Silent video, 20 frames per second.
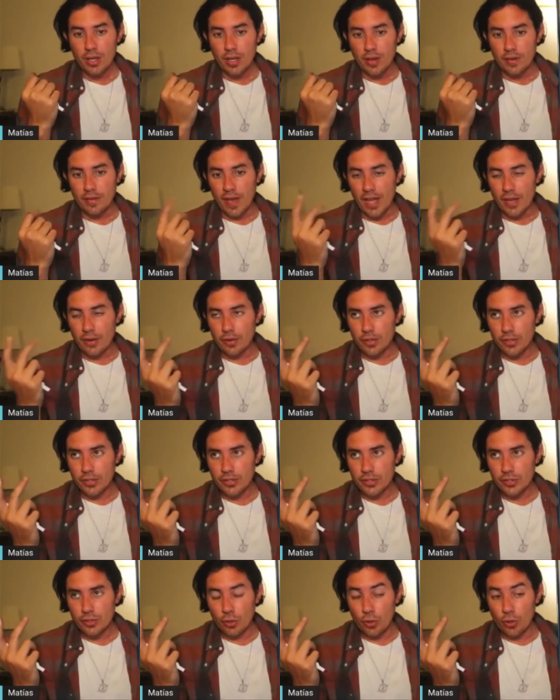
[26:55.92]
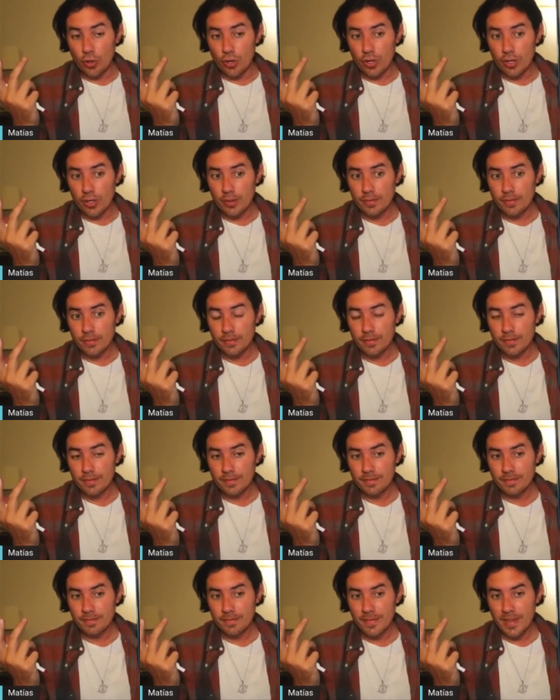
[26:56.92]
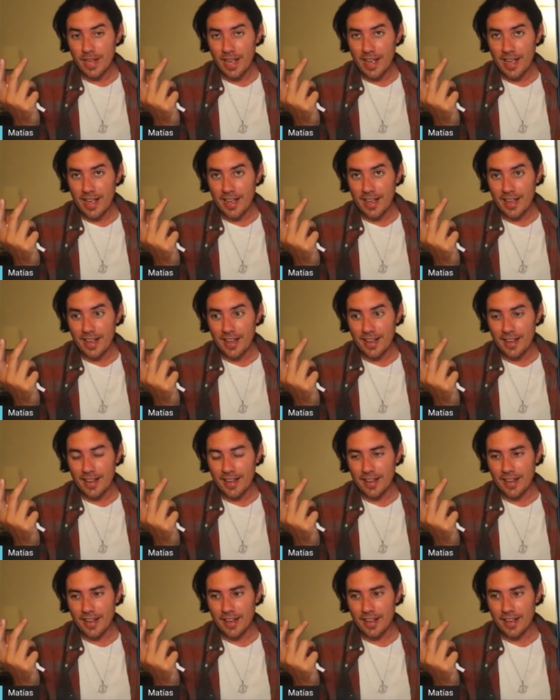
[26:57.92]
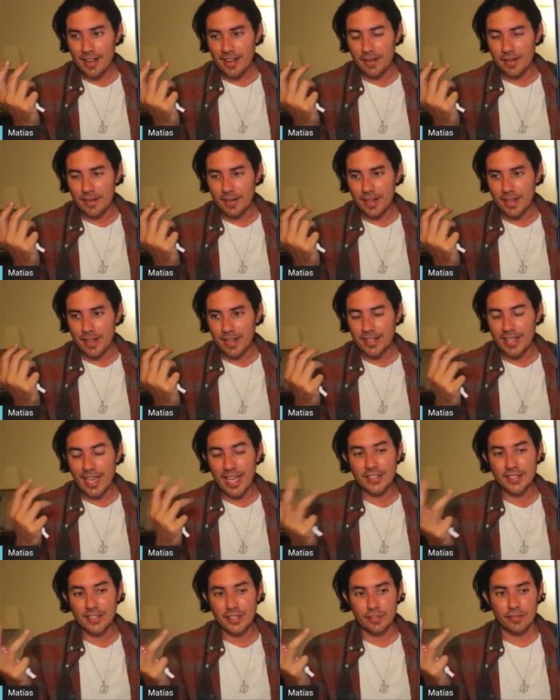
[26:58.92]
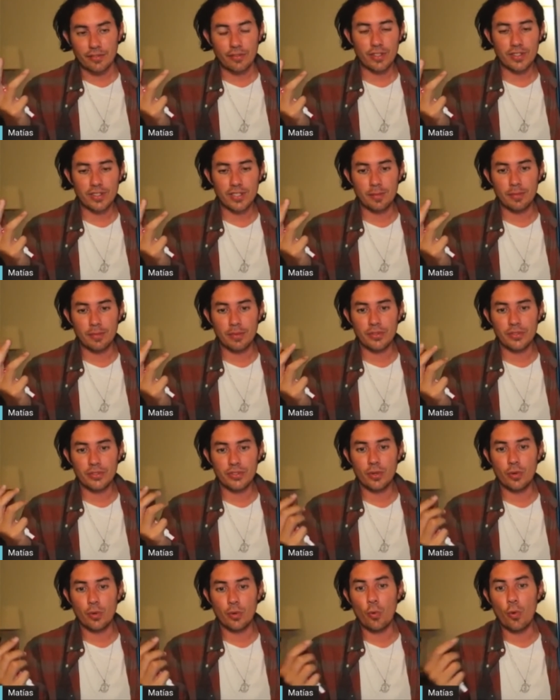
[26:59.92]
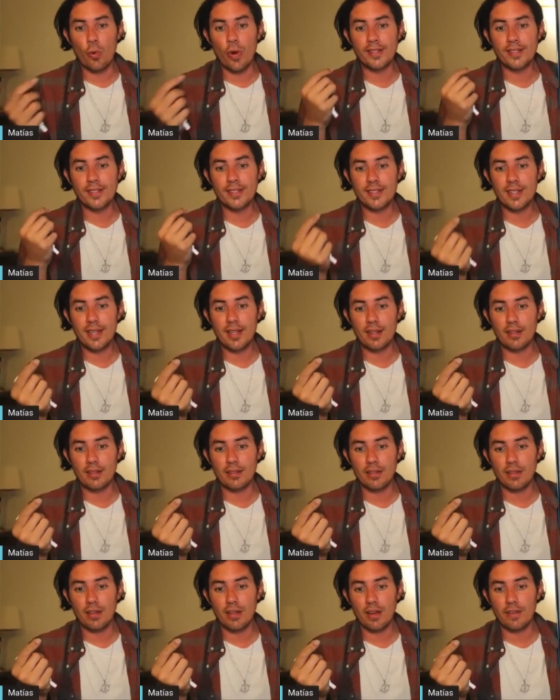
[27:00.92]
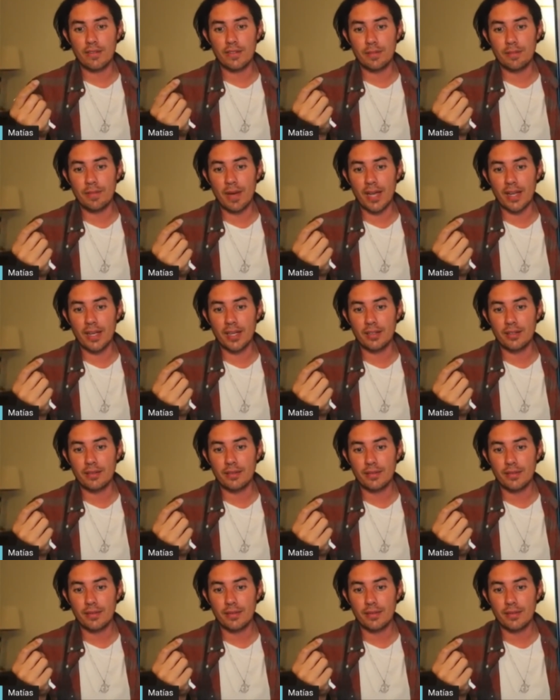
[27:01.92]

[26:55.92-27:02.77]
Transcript: a virus or uh, a cancer, for example. So one cell of the body,